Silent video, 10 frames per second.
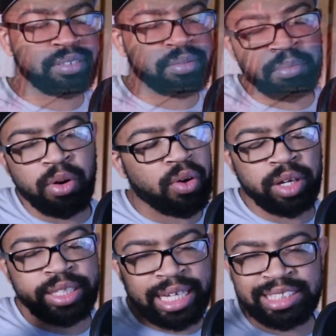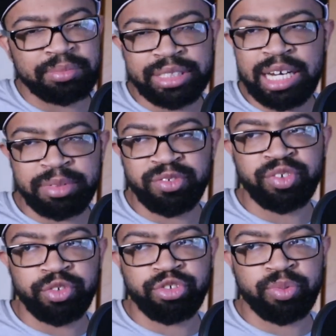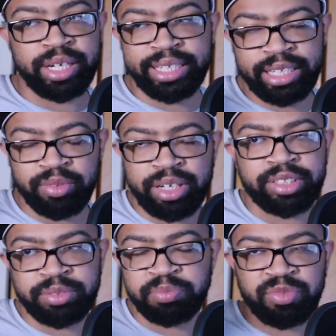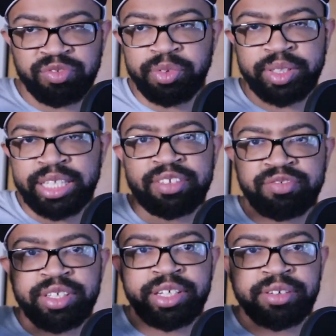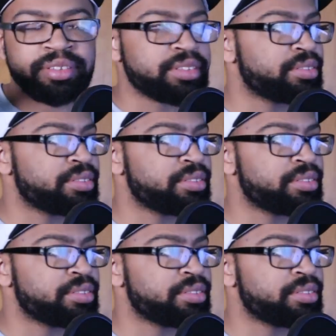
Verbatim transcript: More on that sometime in the future when I get around to reviewing that figure.